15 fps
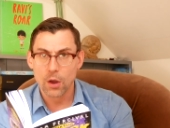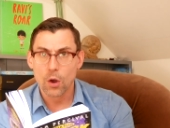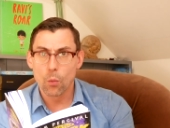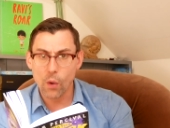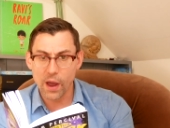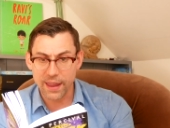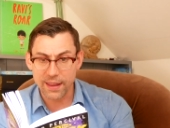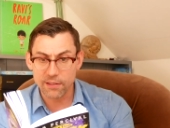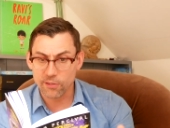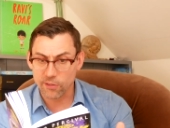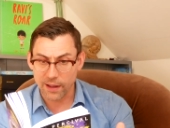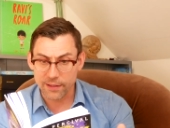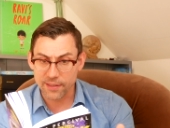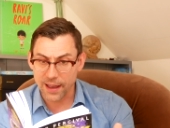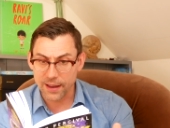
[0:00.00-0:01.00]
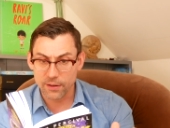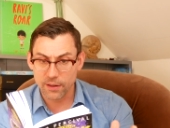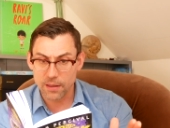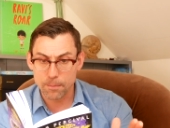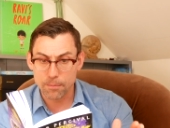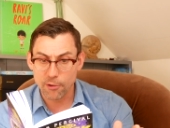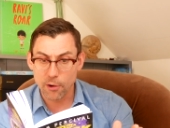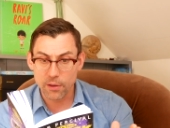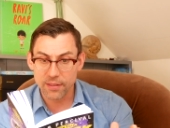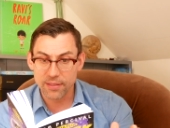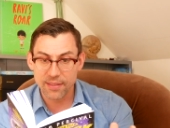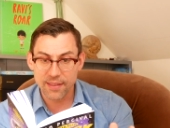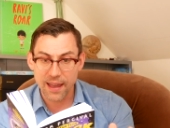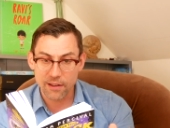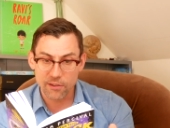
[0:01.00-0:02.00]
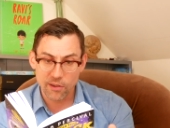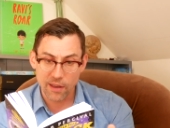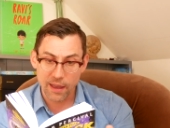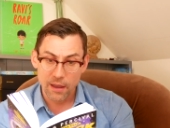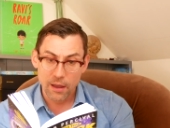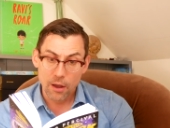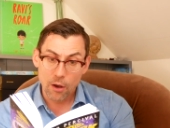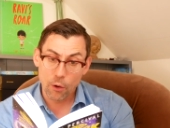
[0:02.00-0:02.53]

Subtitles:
Wade sat down in a broken deck chair,